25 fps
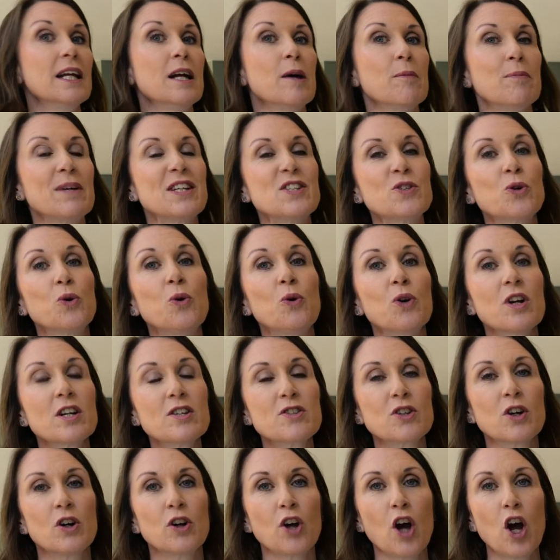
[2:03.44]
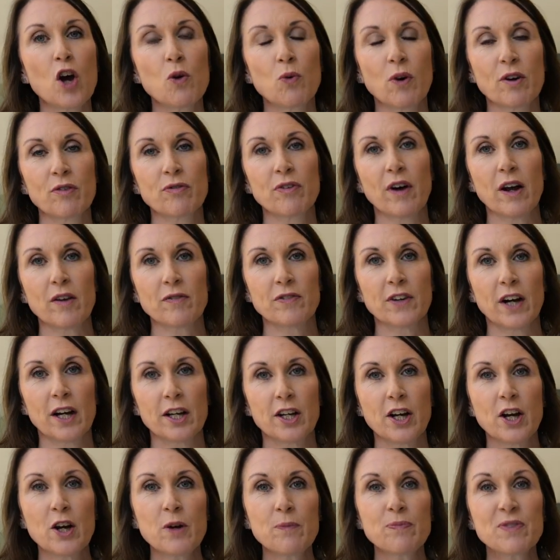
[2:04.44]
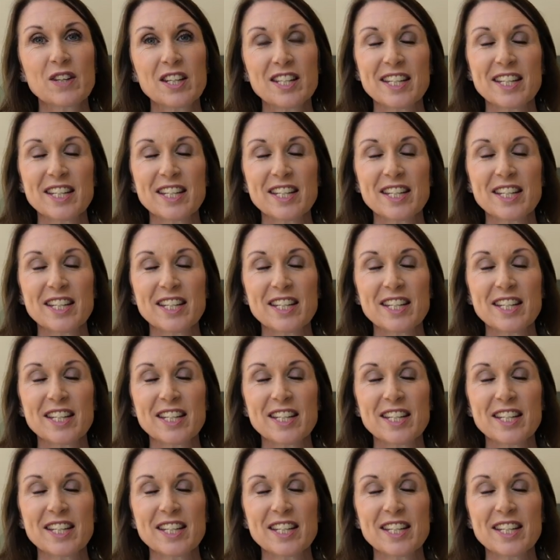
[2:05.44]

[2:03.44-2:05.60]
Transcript: Please call us on 01590